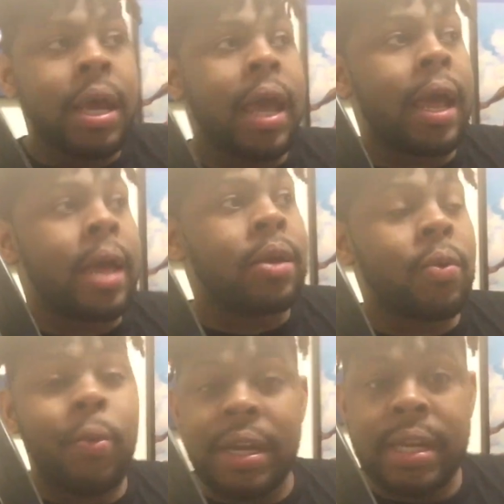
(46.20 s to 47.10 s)
and
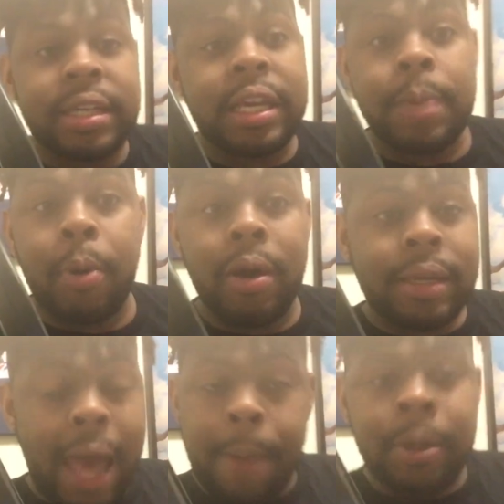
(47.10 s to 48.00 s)
we need to keep
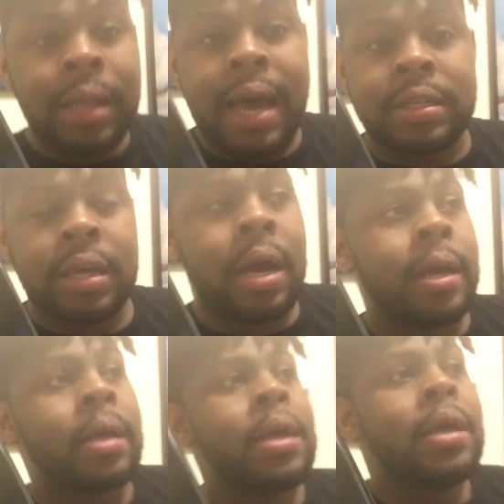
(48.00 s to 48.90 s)
on capitalizing on
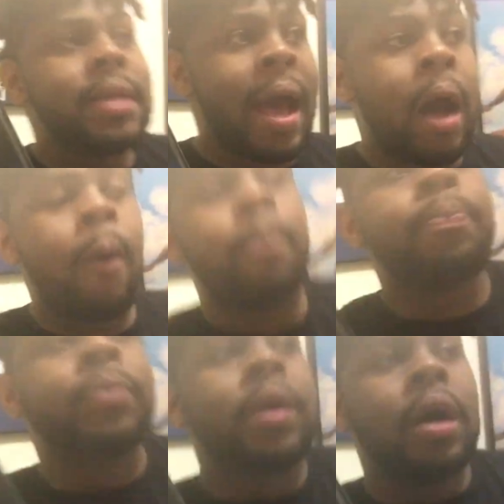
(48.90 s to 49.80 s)
it. Now,
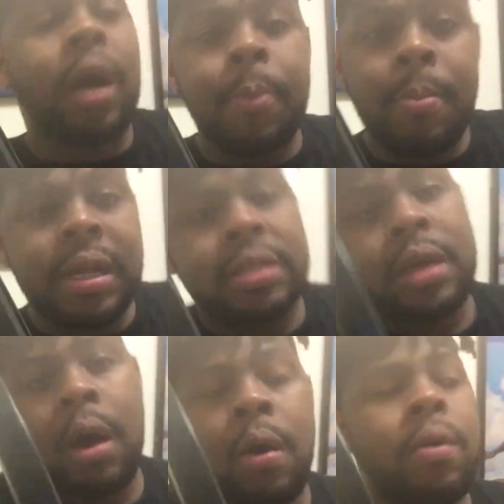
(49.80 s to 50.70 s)
a couple months
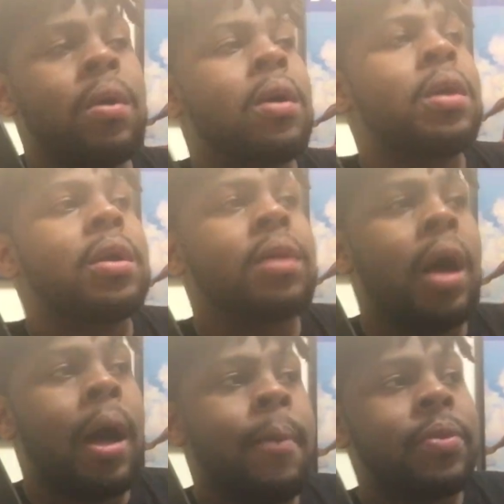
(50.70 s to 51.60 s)
ago,
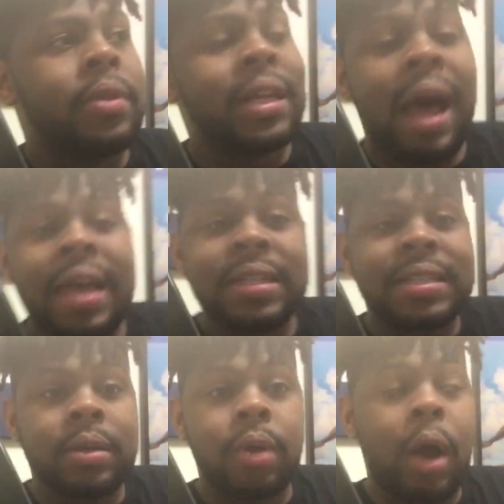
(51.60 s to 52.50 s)
the
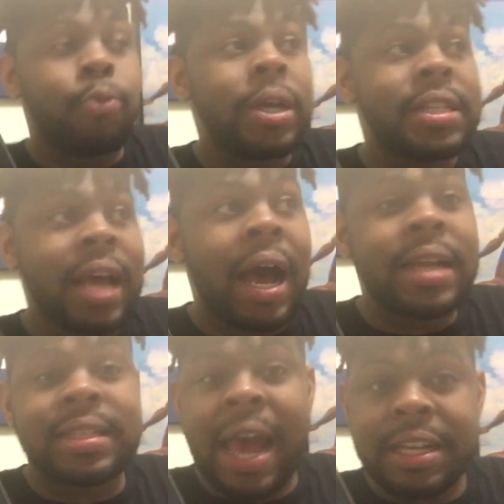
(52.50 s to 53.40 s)
Lions
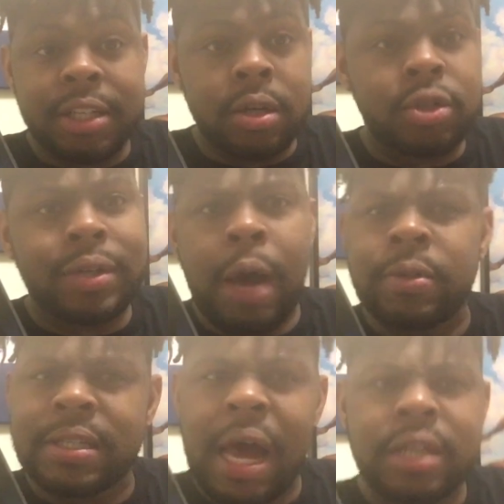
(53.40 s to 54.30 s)
re-signed Zach Zinner, so that
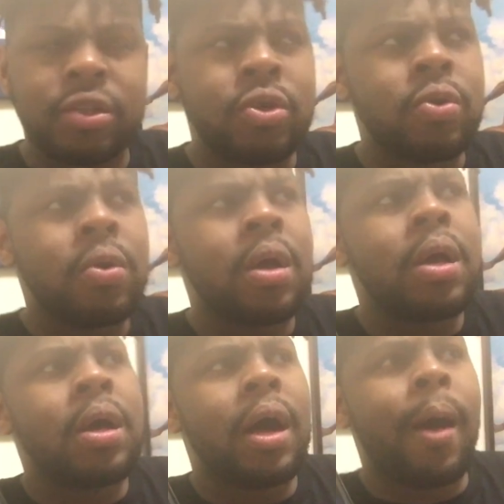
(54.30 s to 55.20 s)
was solid too.
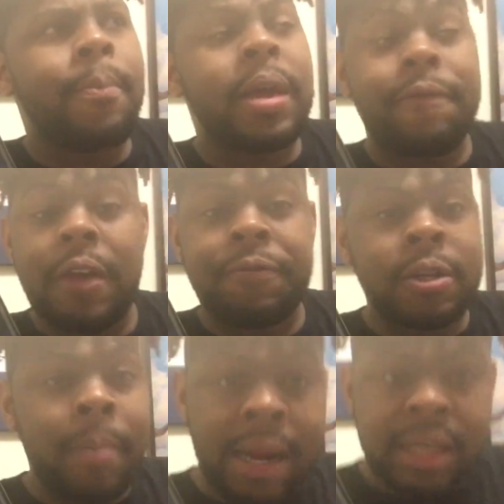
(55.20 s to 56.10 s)
If
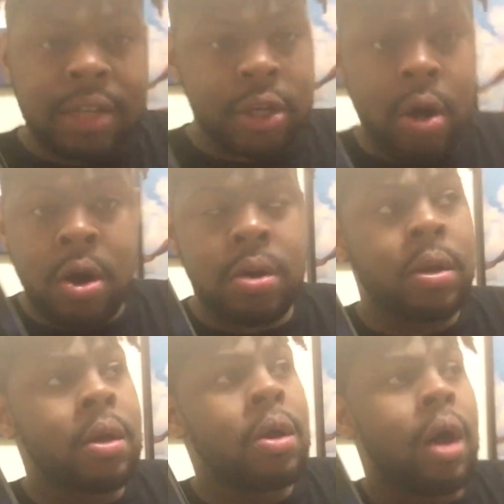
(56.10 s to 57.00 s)
somebody gets
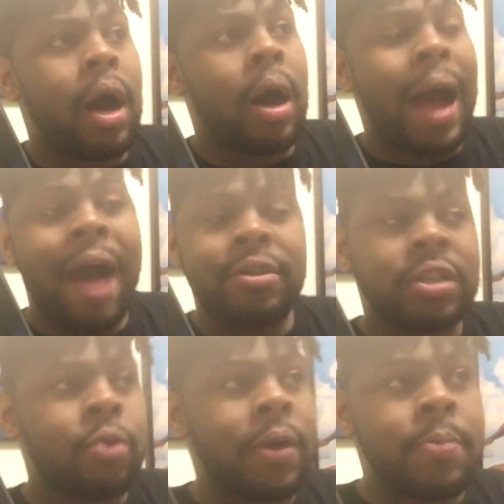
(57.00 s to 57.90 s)
hurt,
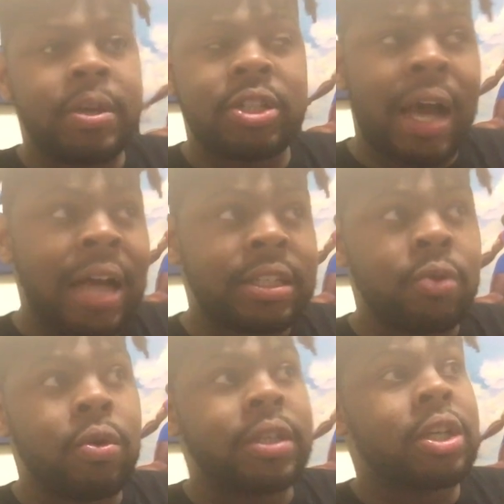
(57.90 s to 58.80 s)
obviously whether it be
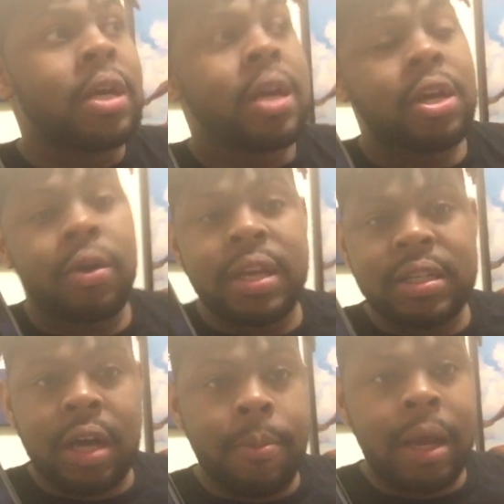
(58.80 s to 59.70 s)
Johnson, which you know
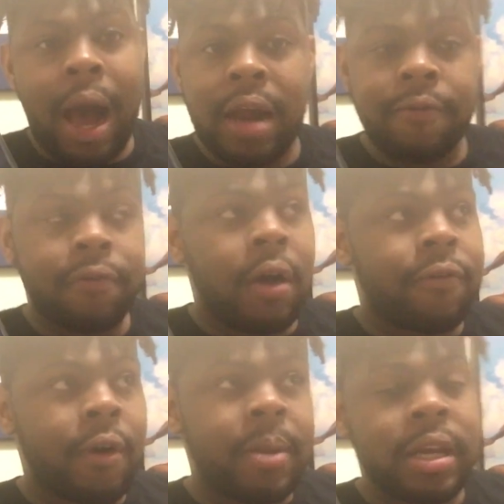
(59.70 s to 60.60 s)
he's coming out
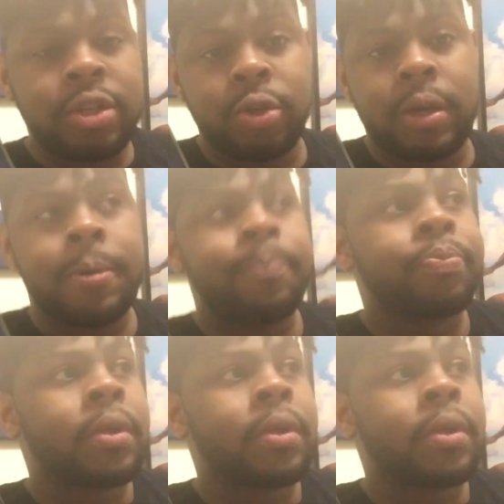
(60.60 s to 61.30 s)
of from an injury,